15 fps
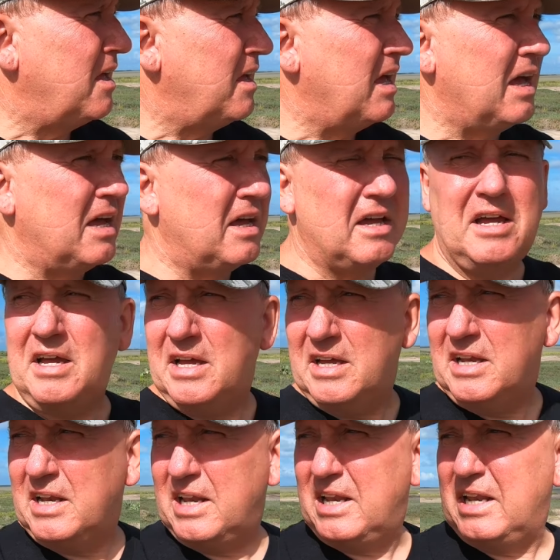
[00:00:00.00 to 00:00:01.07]

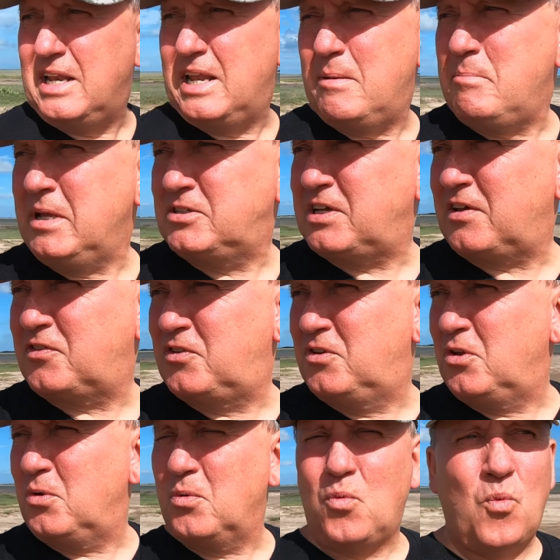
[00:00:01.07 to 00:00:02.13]
Let me just
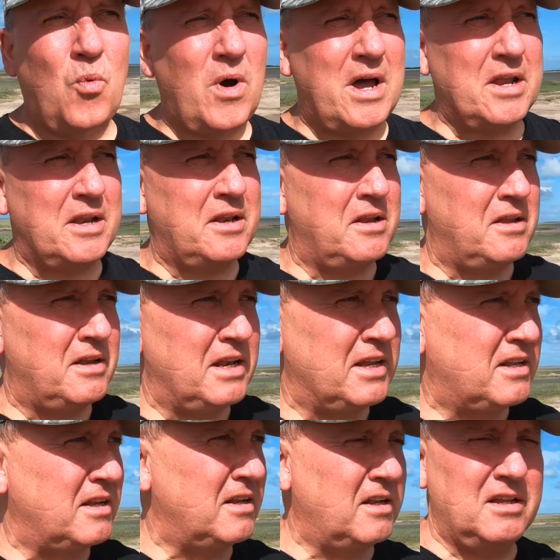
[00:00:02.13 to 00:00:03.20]
do one
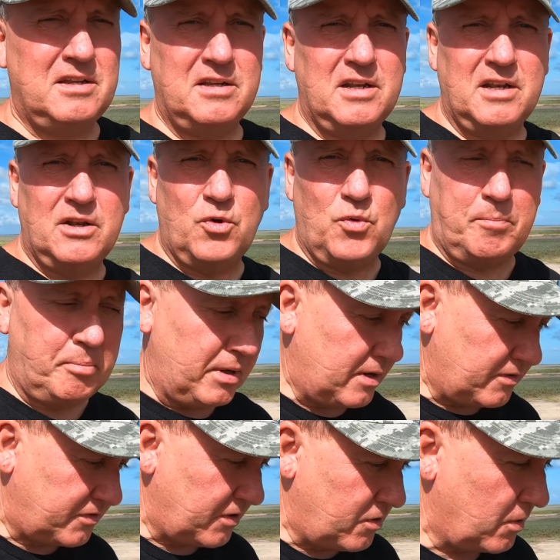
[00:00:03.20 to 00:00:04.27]
little loop
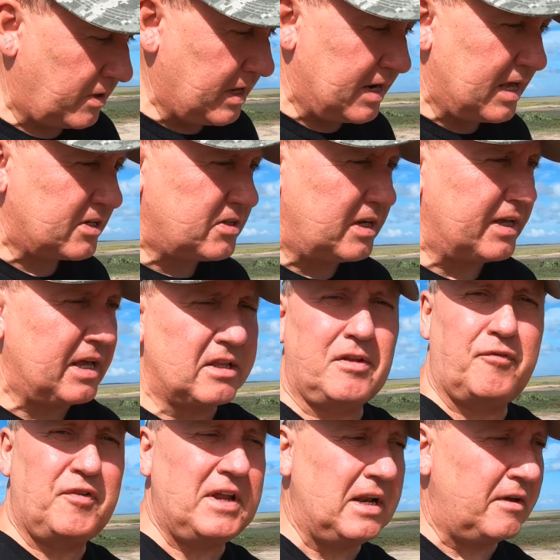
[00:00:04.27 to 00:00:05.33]
here so you can actually get a
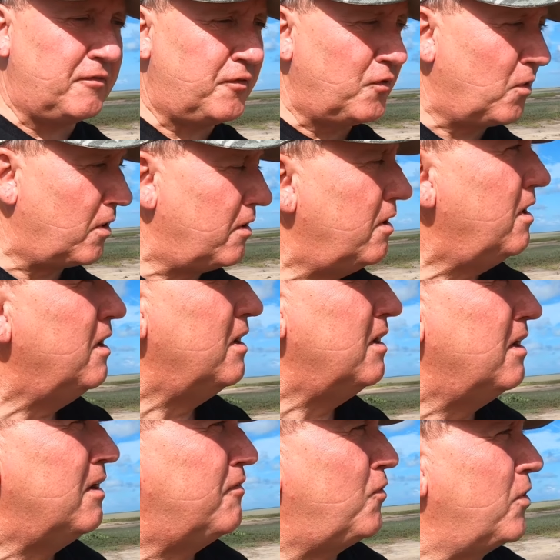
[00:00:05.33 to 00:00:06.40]
feeling for
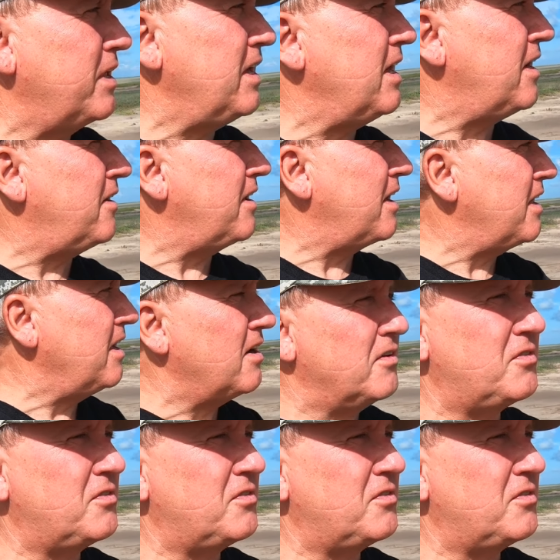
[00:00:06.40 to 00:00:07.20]
the area here.